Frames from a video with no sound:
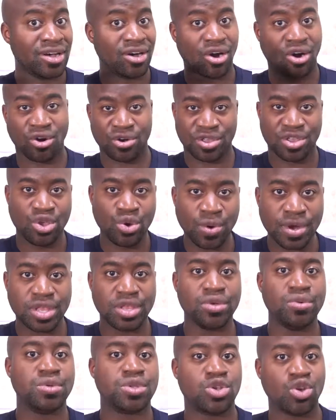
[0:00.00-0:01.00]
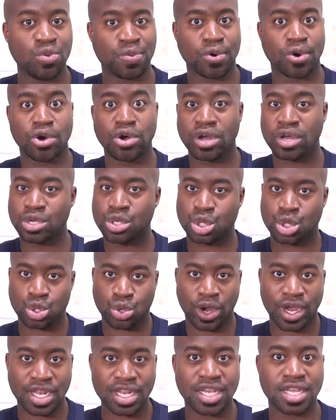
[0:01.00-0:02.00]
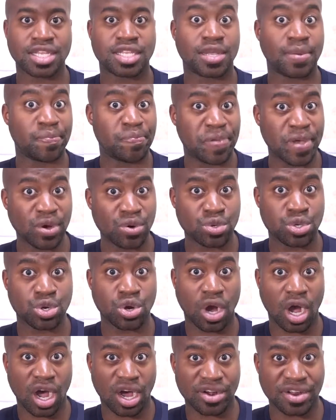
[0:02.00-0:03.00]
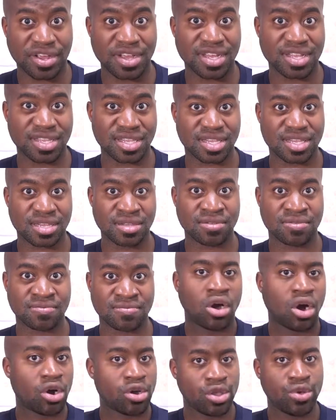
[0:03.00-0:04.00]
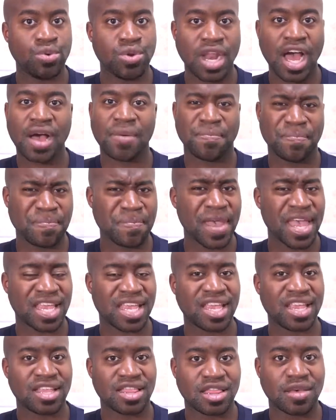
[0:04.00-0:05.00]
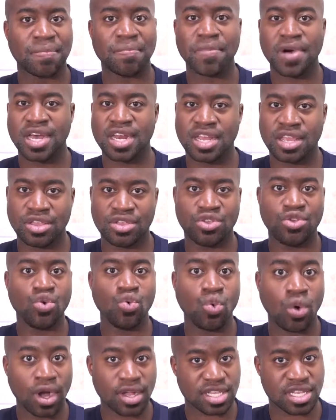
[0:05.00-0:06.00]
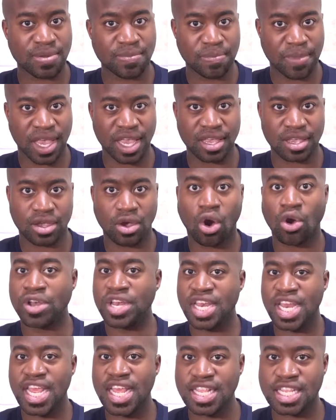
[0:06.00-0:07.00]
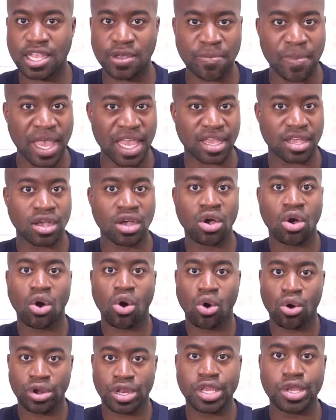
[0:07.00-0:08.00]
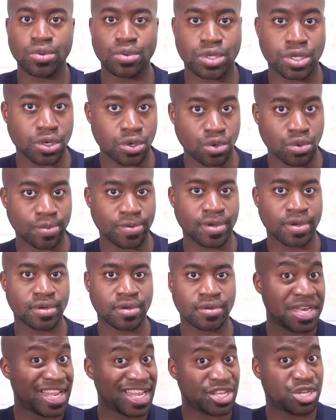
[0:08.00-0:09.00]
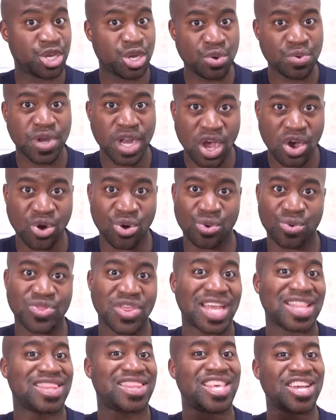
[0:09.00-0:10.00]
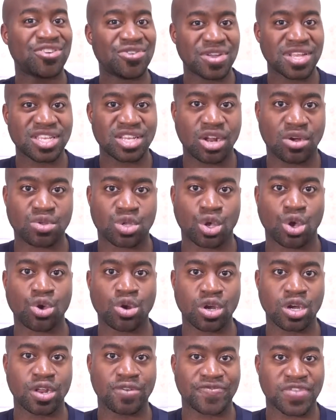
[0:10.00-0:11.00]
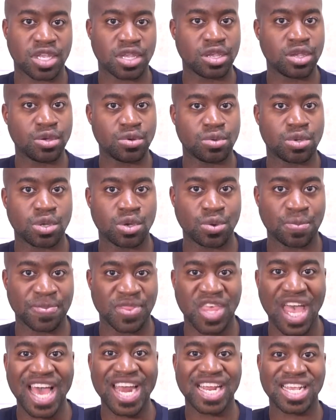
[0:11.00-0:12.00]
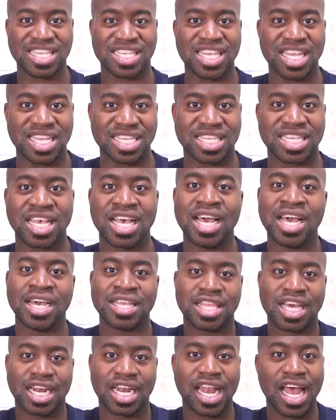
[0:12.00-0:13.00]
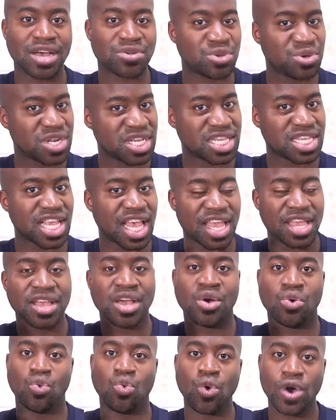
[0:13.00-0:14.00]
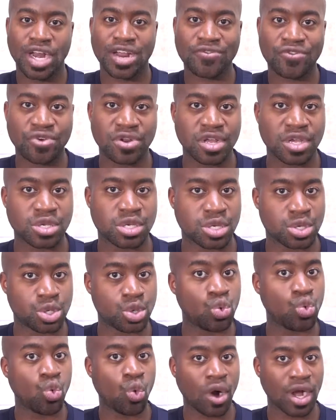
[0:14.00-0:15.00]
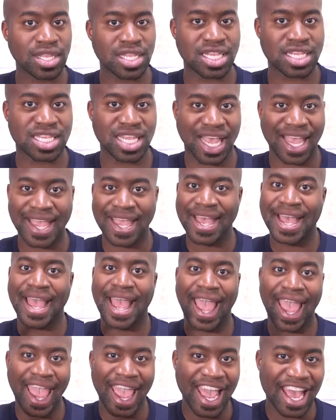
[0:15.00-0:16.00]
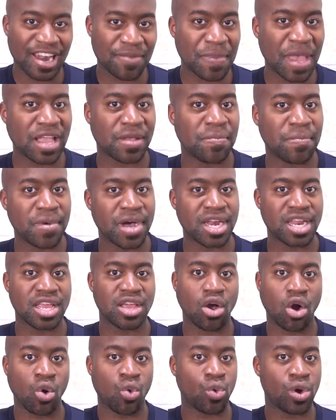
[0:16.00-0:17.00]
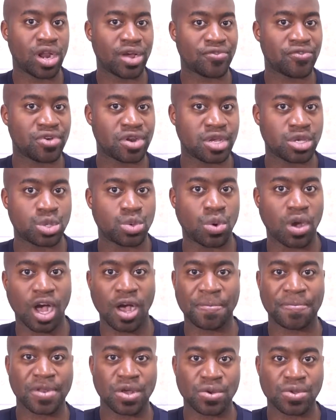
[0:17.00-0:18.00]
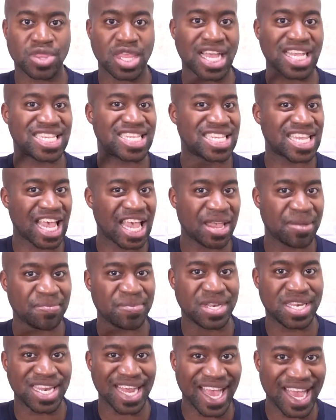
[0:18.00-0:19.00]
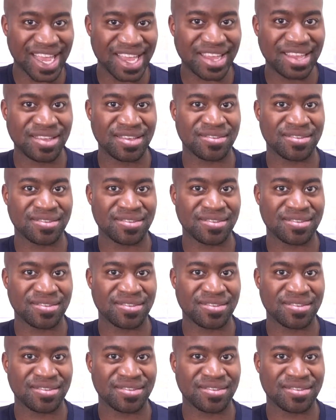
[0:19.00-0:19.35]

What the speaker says: Are you a YouTuber struggling to build your audience? Are you not making the money you want to make or need to make on YouTube? Did you know that there is an alternative to YouTube that exists that allows you to say whatever it is that you want to say and make money on whatever it is you upload that same day?